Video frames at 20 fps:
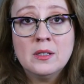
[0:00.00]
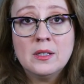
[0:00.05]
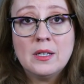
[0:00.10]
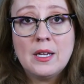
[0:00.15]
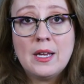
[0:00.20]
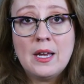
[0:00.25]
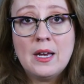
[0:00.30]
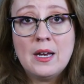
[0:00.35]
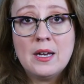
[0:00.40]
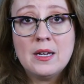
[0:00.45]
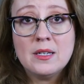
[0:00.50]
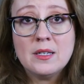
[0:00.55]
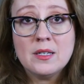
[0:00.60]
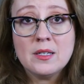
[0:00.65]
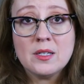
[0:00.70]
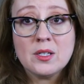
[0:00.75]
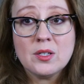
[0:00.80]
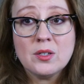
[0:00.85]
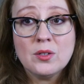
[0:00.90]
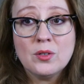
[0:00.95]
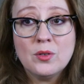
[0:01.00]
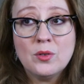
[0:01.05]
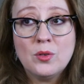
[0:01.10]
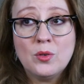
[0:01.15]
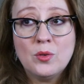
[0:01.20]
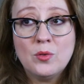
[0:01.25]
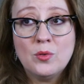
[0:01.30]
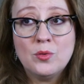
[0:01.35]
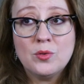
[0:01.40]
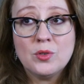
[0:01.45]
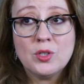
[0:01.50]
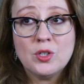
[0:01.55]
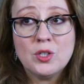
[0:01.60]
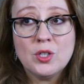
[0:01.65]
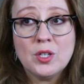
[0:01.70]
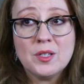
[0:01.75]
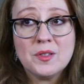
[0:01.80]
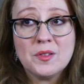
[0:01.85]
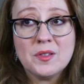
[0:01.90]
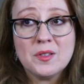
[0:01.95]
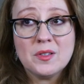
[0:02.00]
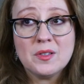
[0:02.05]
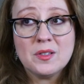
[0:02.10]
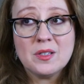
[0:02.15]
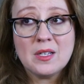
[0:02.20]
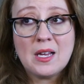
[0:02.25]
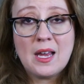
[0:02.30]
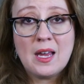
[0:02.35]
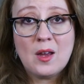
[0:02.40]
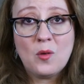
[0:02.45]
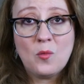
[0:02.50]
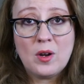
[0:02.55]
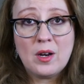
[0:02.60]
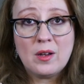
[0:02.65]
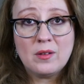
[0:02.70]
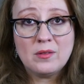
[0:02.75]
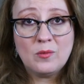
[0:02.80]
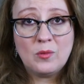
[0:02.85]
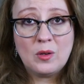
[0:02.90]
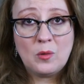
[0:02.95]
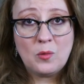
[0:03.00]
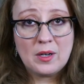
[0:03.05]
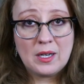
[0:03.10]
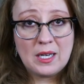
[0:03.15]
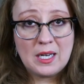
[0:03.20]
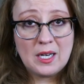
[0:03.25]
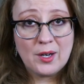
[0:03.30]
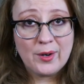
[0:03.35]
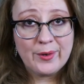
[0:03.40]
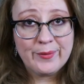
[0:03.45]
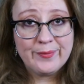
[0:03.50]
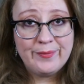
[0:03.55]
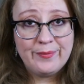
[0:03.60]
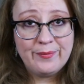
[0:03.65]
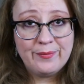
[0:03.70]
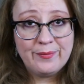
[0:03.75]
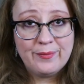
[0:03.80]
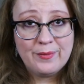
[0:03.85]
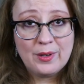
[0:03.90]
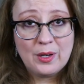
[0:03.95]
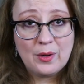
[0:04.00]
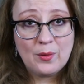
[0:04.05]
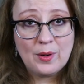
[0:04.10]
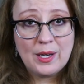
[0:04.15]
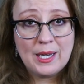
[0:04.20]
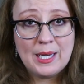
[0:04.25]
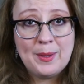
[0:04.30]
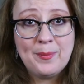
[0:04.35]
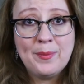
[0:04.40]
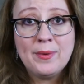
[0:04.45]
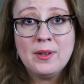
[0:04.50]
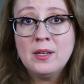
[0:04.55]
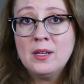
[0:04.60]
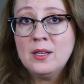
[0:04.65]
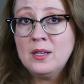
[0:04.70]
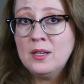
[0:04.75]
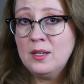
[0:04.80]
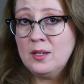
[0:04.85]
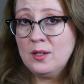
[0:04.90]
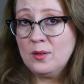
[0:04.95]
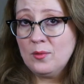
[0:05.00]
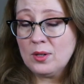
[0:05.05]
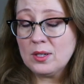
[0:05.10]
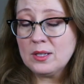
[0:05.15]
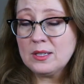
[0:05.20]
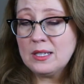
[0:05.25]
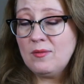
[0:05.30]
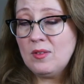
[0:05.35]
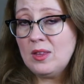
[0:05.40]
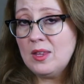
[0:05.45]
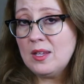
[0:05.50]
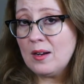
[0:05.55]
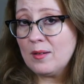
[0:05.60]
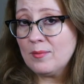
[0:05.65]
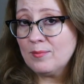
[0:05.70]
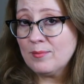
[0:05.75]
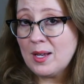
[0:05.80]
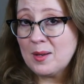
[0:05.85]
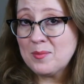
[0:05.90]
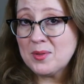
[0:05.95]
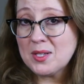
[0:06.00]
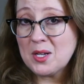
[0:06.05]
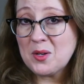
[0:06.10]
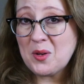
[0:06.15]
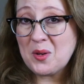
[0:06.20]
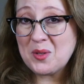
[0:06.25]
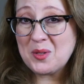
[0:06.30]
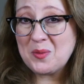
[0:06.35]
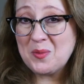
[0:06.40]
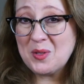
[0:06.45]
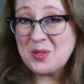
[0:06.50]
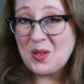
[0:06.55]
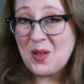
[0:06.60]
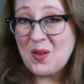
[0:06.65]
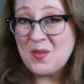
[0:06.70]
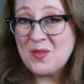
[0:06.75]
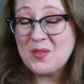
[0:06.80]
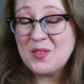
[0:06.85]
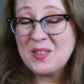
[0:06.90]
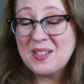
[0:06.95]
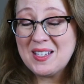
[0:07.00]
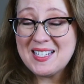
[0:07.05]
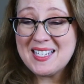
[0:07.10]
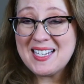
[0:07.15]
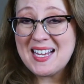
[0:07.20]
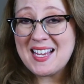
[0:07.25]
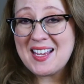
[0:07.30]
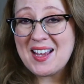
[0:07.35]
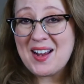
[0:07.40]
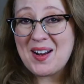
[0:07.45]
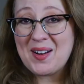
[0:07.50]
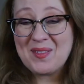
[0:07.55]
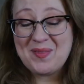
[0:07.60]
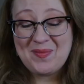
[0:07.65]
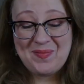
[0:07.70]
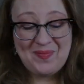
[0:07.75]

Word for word: and who's just saying what we want to hear all right we're going to leave it there i'm sending you all so much love and take care